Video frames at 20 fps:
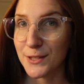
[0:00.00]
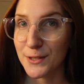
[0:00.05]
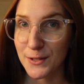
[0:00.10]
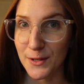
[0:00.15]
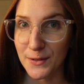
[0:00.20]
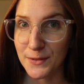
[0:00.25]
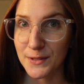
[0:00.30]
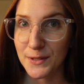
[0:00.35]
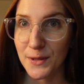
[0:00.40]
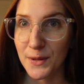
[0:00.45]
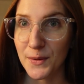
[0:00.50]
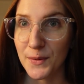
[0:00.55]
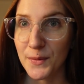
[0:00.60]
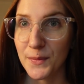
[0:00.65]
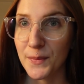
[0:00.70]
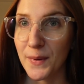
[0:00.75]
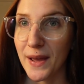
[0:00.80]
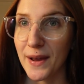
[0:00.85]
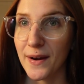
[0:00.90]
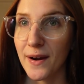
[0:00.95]
is also
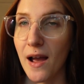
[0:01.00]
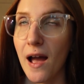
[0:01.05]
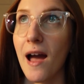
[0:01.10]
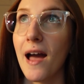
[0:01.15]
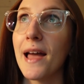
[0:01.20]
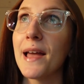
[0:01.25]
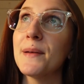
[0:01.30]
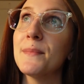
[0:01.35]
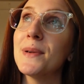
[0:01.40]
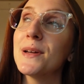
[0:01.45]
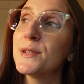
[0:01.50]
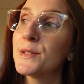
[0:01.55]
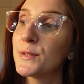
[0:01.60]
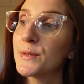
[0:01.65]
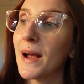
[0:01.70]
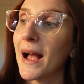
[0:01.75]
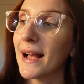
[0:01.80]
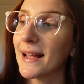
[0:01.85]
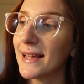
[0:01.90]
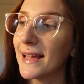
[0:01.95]
where I'm
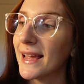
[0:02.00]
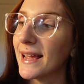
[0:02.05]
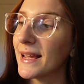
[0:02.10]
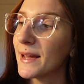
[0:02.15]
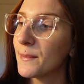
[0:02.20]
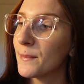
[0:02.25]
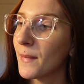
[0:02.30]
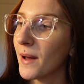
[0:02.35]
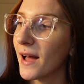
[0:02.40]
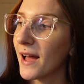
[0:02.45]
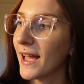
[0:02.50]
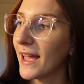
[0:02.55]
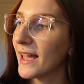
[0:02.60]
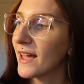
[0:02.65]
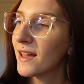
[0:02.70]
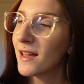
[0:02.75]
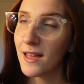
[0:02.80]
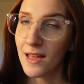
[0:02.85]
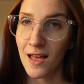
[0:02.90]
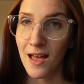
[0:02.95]
tracking my